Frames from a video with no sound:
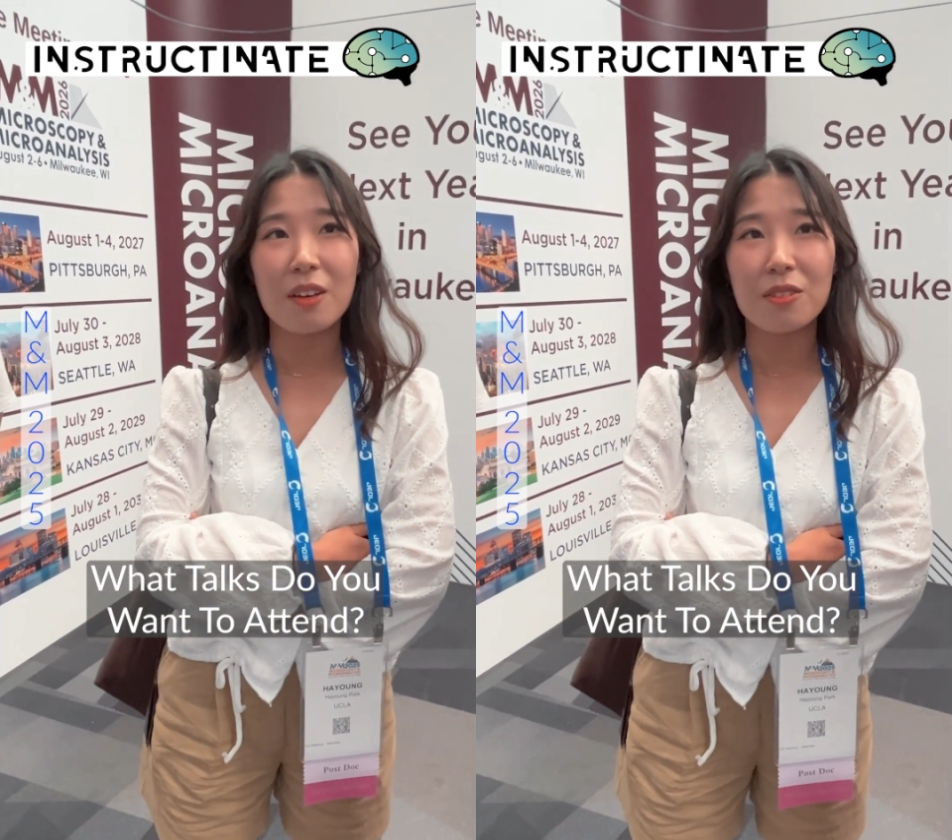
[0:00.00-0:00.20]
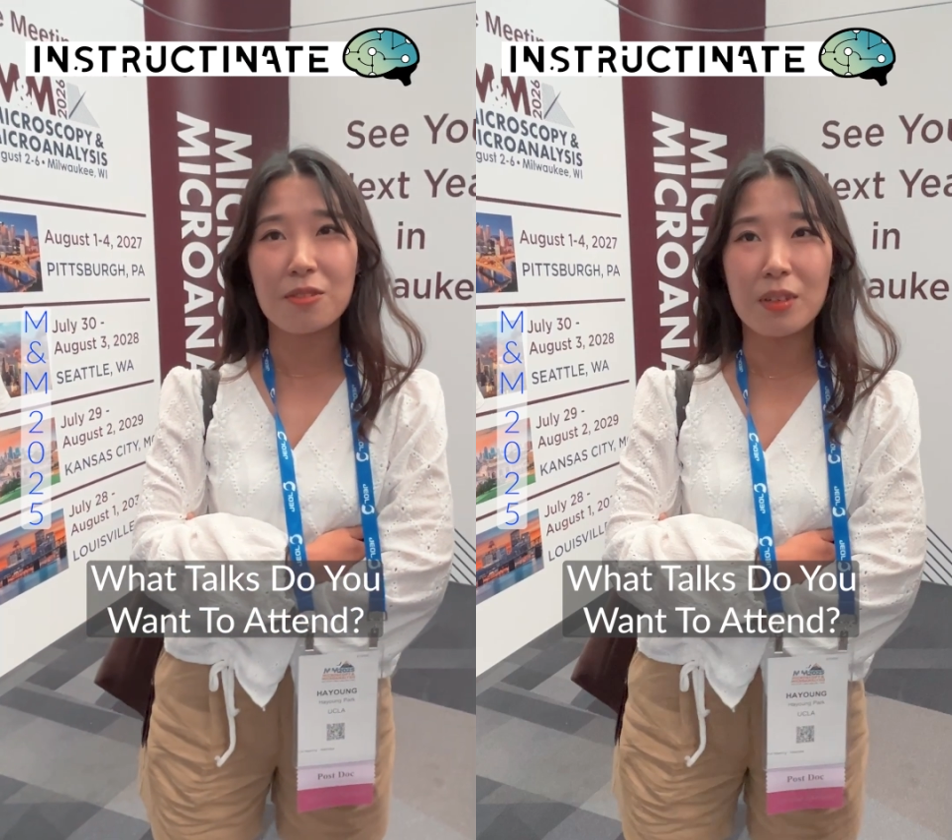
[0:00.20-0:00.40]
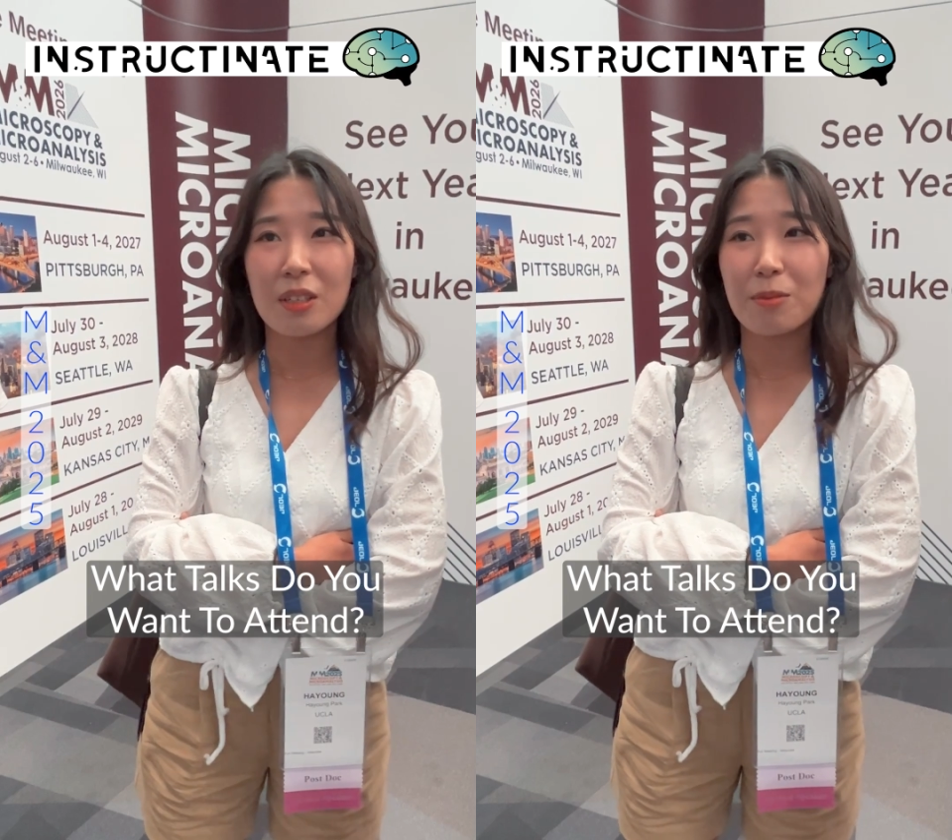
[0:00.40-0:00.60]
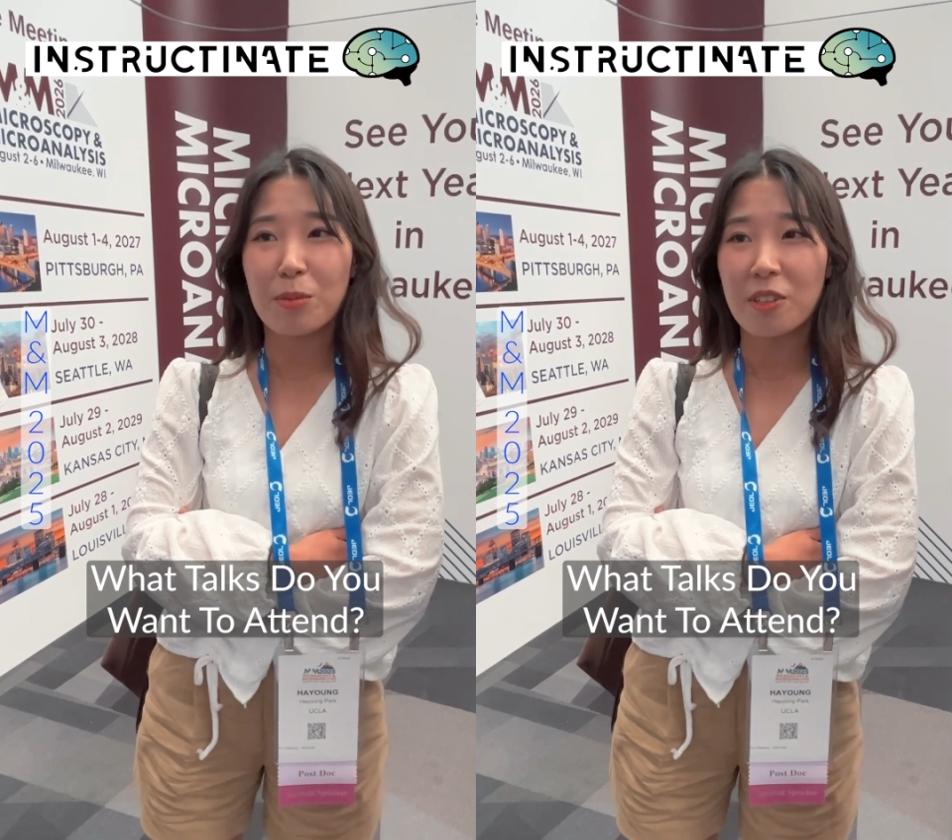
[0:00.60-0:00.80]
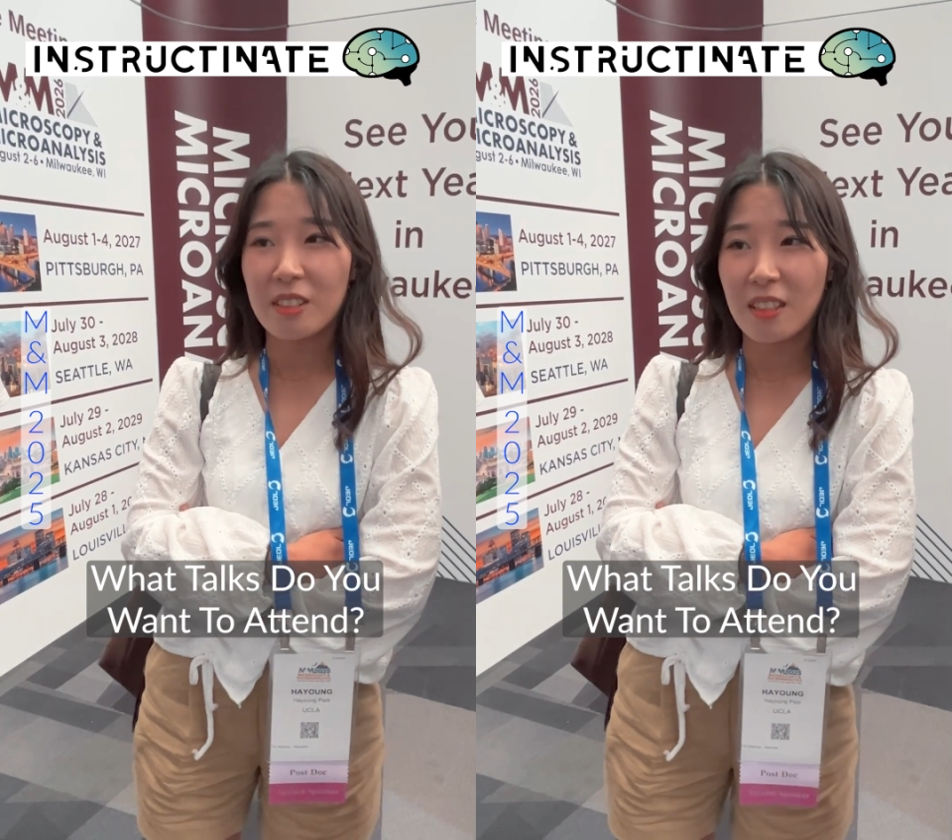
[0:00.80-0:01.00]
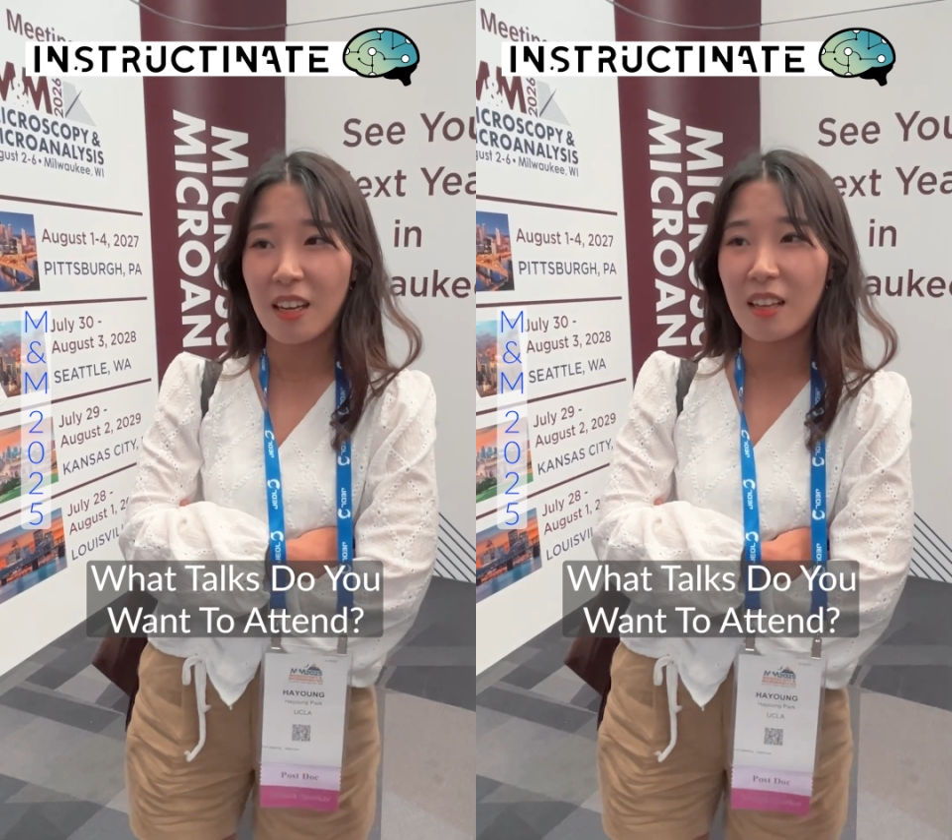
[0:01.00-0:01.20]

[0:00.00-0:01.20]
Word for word: I was very impressed